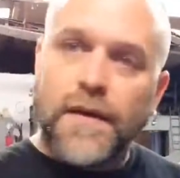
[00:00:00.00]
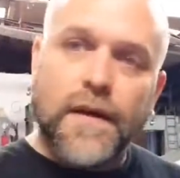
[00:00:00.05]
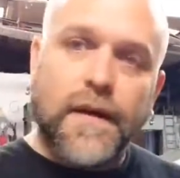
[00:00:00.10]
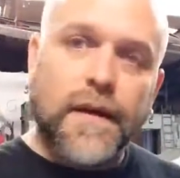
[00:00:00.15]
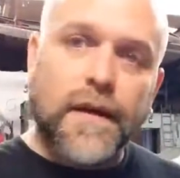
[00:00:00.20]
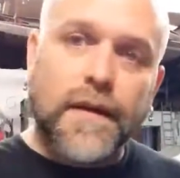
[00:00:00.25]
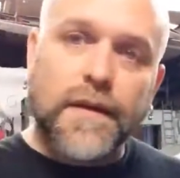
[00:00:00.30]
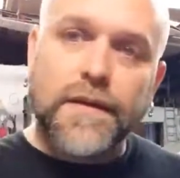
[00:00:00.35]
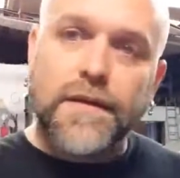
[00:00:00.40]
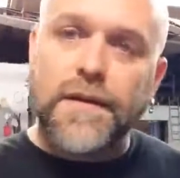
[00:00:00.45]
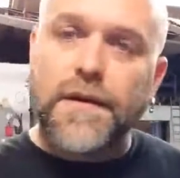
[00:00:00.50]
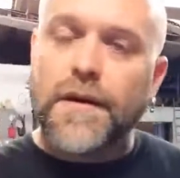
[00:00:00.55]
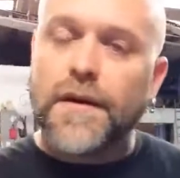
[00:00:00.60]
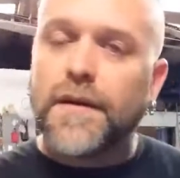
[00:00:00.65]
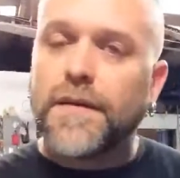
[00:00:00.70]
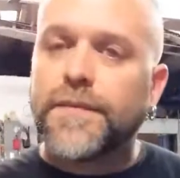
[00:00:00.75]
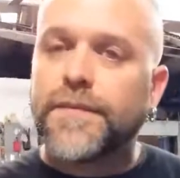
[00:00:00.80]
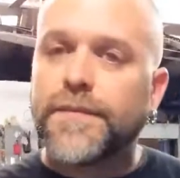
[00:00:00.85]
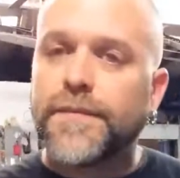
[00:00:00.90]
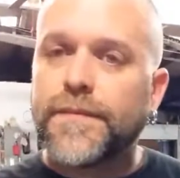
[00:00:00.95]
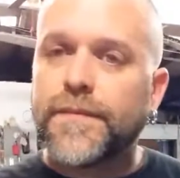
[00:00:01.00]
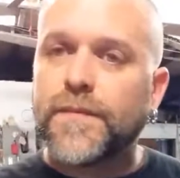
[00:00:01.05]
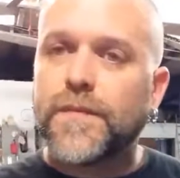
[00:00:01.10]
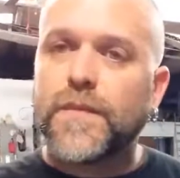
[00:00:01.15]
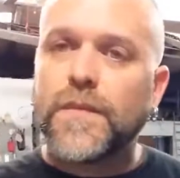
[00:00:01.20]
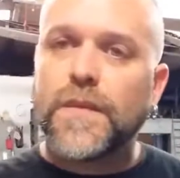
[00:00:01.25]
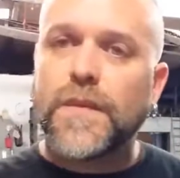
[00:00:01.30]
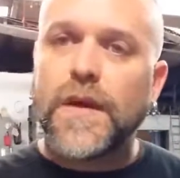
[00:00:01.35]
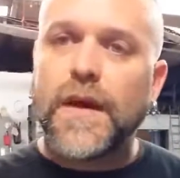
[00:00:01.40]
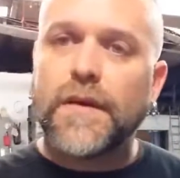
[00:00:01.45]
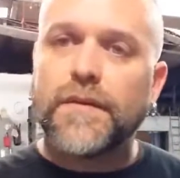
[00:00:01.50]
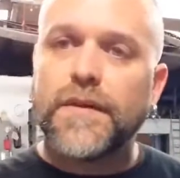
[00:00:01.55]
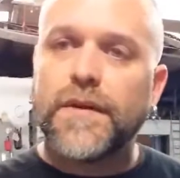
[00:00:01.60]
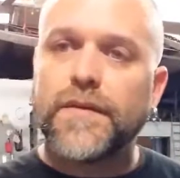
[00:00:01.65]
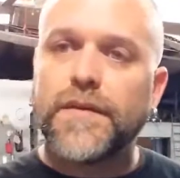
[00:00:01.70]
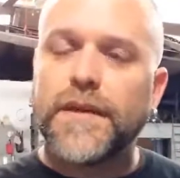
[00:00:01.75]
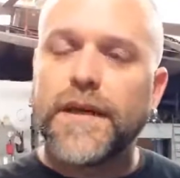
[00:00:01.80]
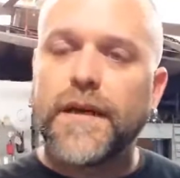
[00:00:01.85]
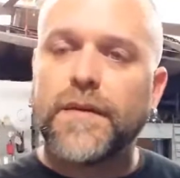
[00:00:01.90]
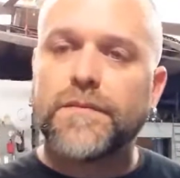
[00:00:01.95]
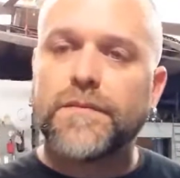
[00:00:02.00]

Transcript: And have a lovely day.